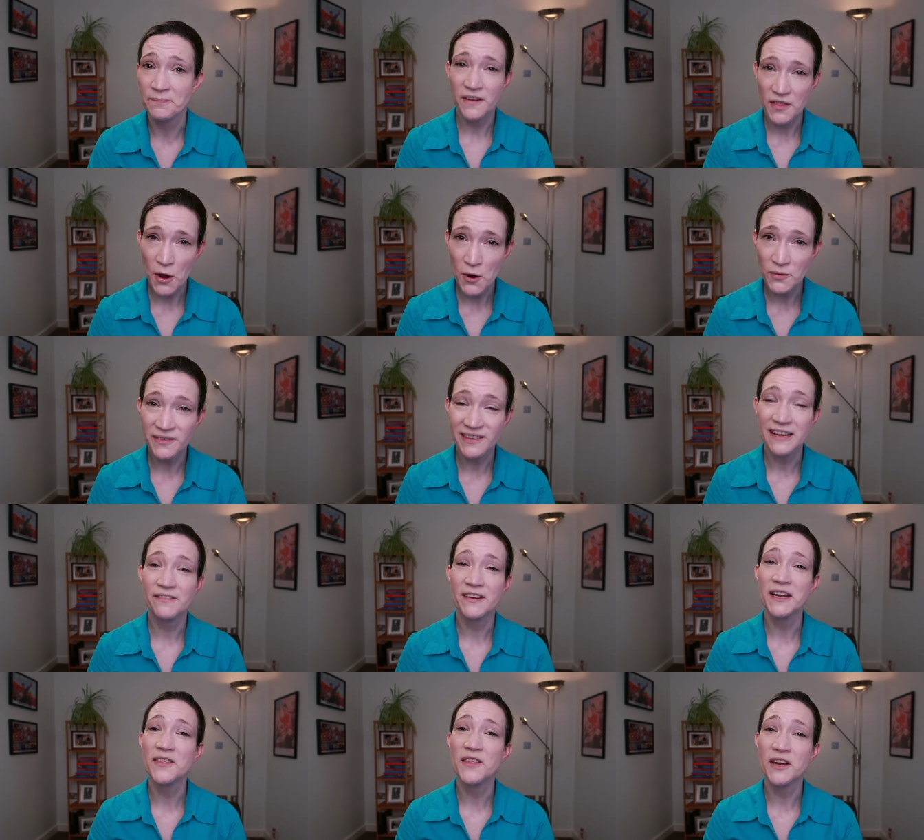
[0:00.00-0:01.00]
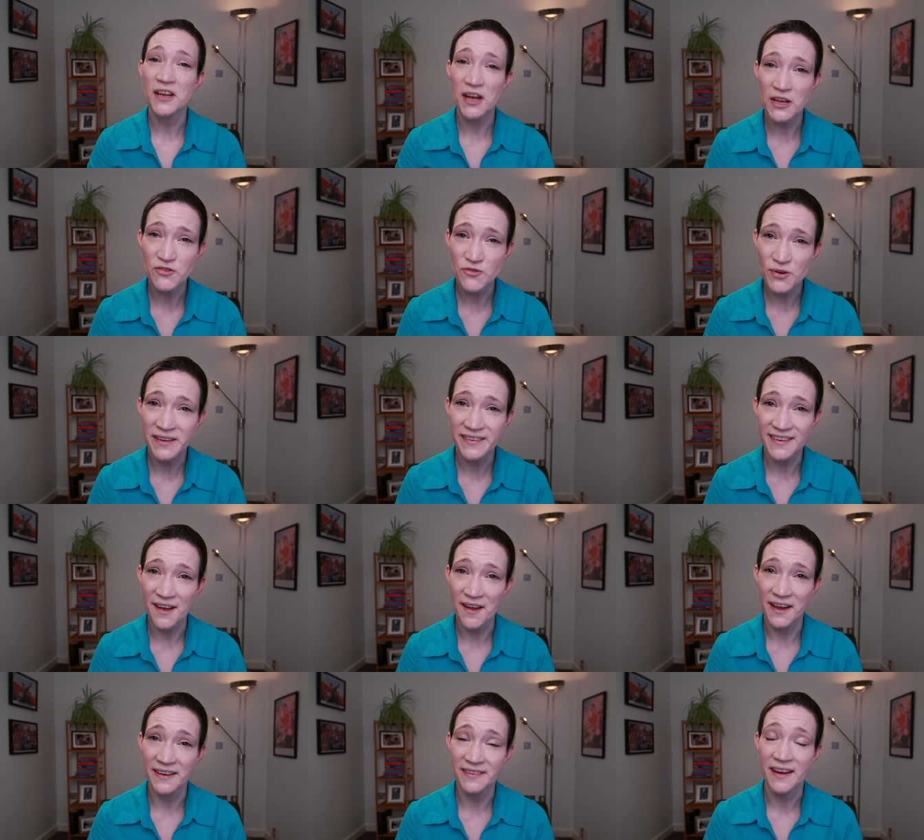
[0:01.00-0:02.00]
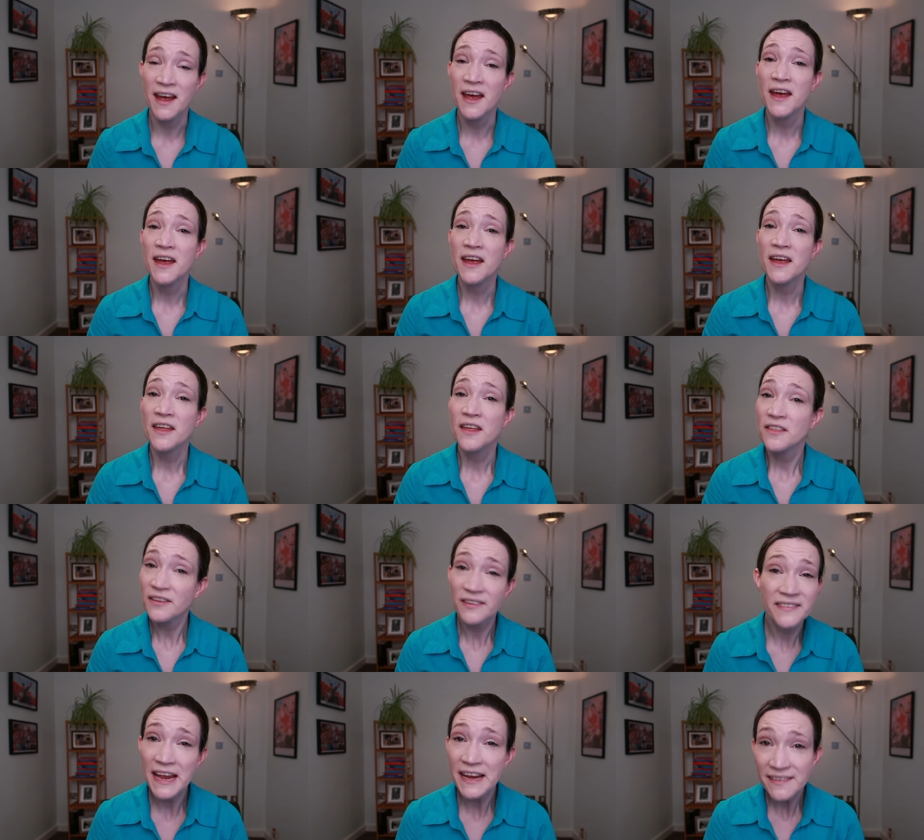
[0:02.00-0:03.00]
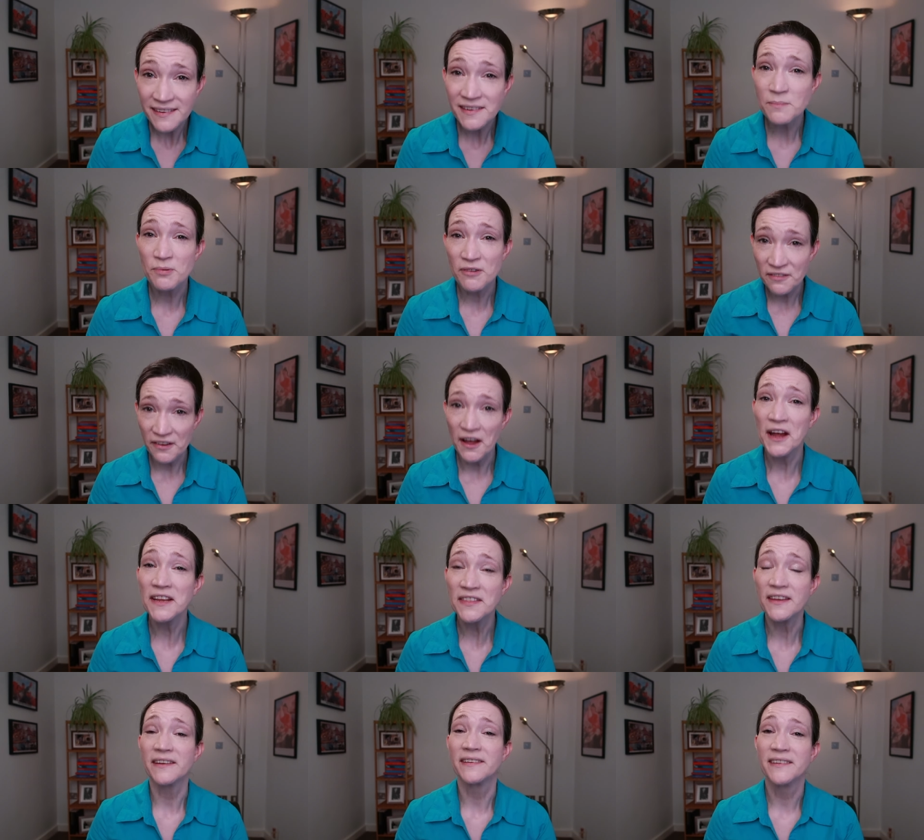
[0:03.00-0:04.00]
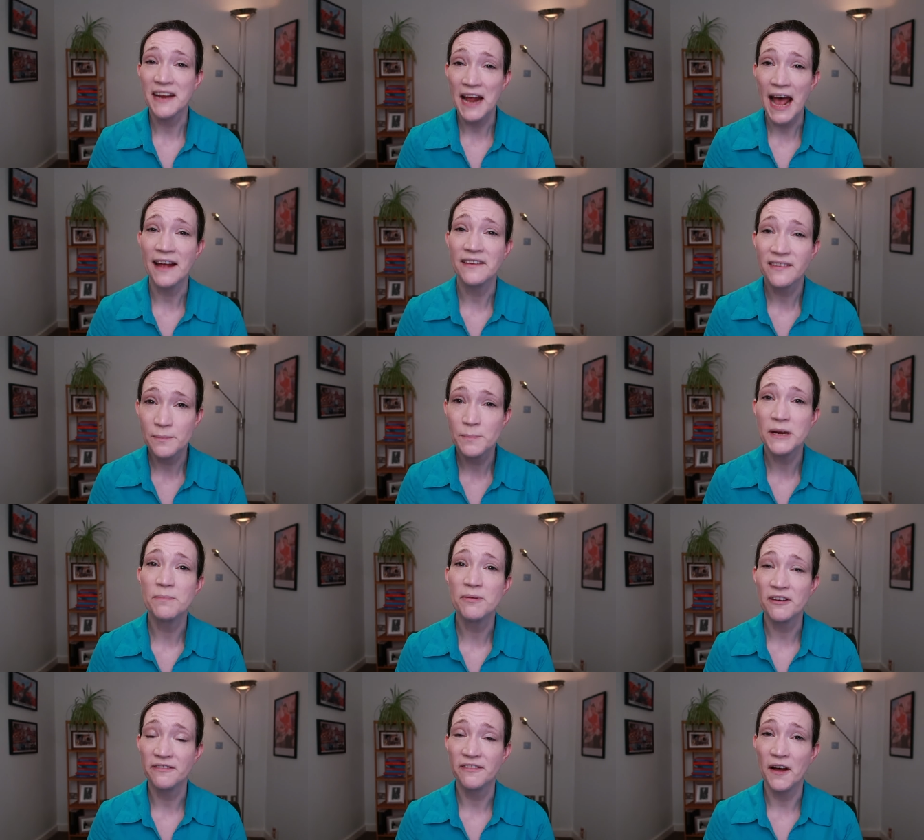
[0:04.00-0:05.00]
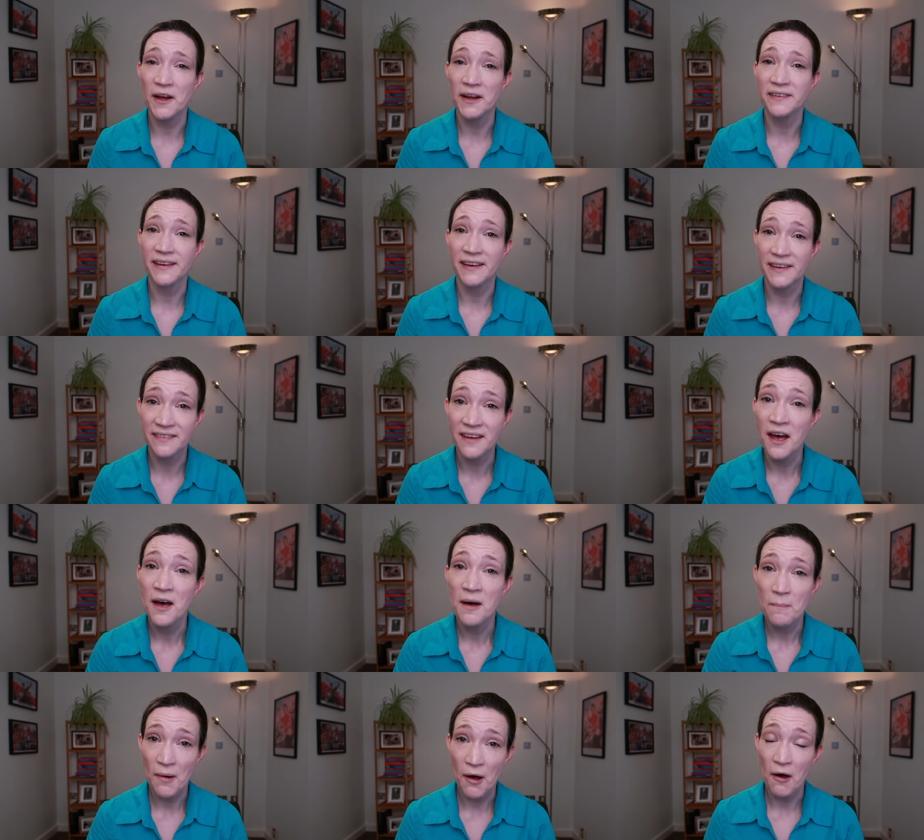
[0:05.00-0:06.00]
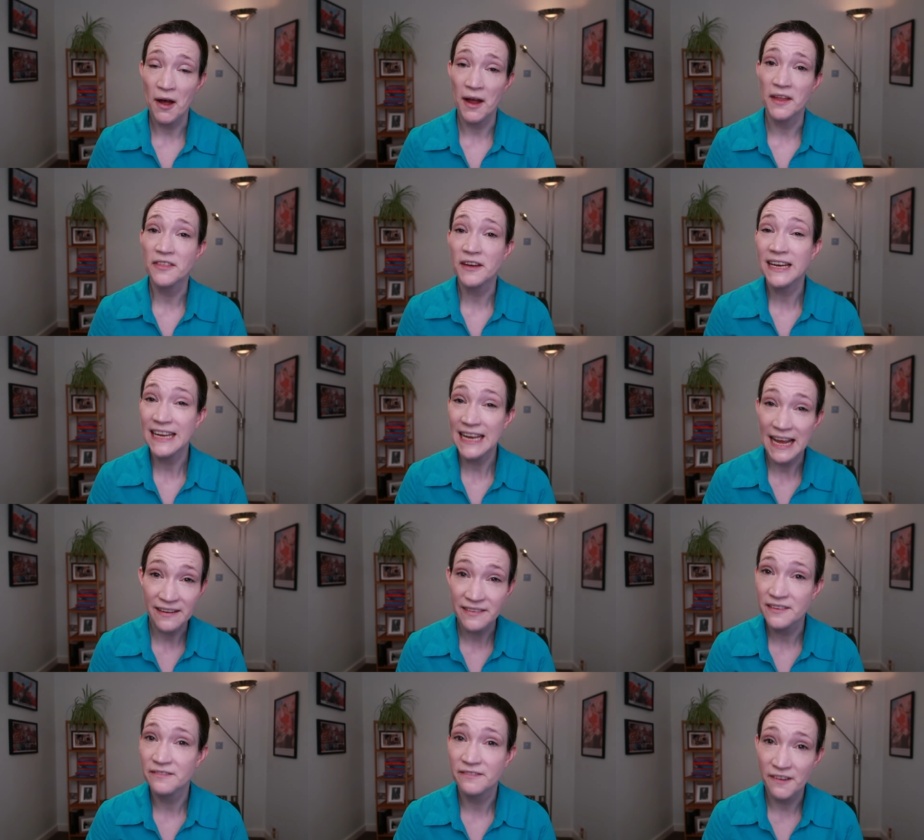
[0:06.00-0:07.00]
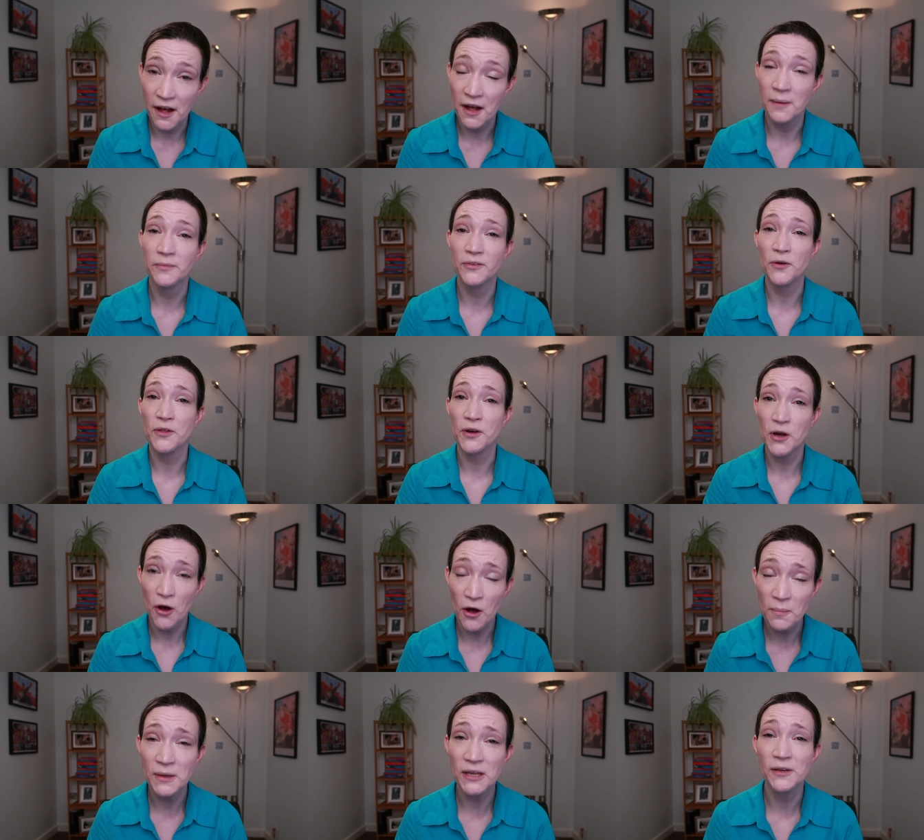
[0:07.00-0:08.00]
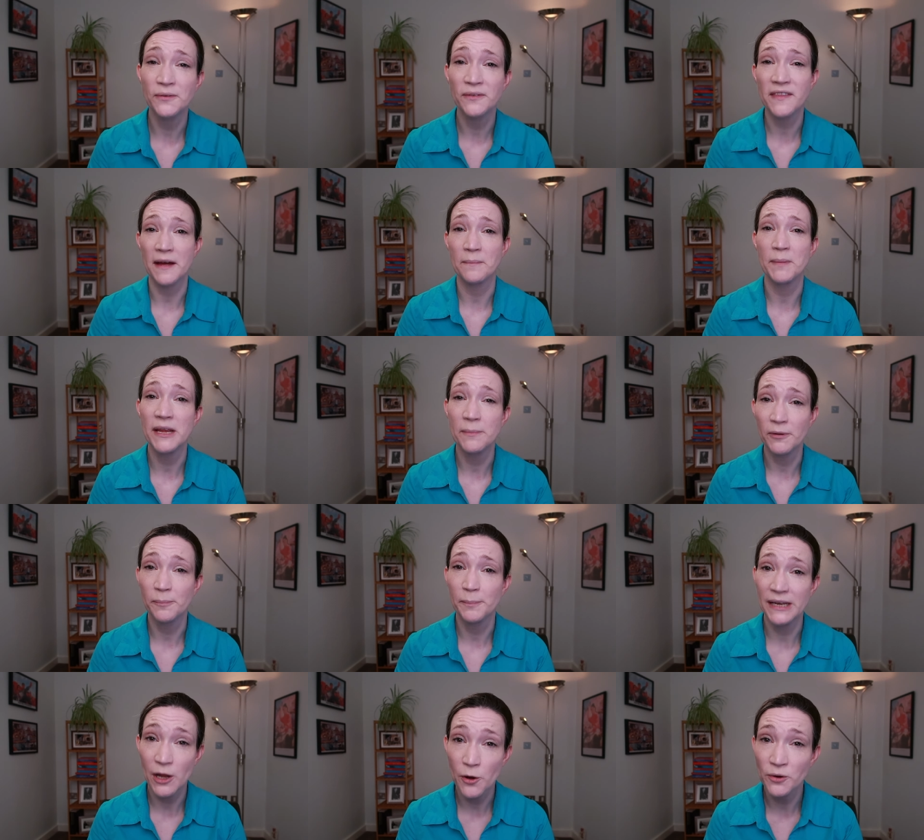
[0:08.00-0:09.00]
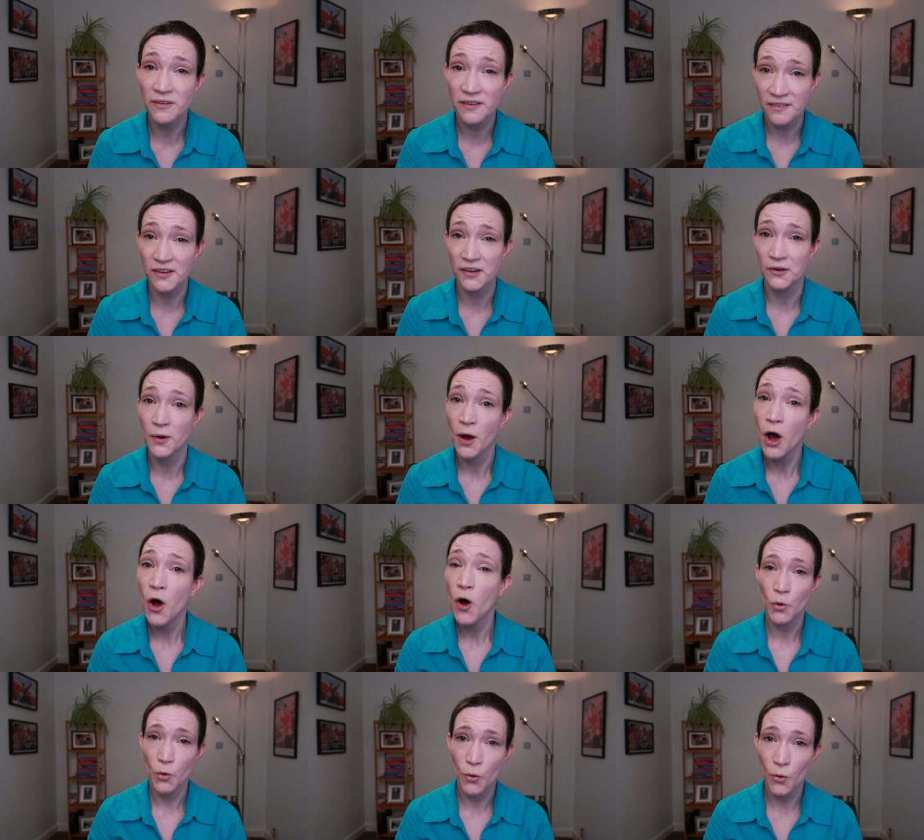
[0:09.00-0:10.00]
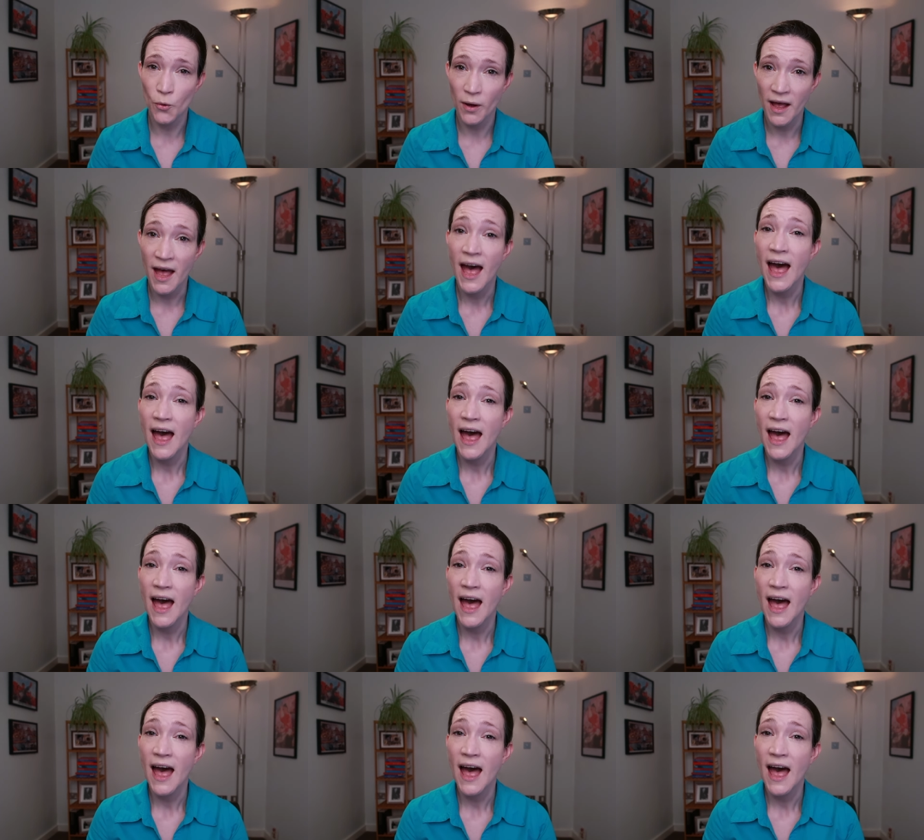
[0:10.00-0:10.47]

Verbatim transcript: For those living in the countryside, the state didn't provide this. It had to be provided by the collective farms or the communes that people belonged to, or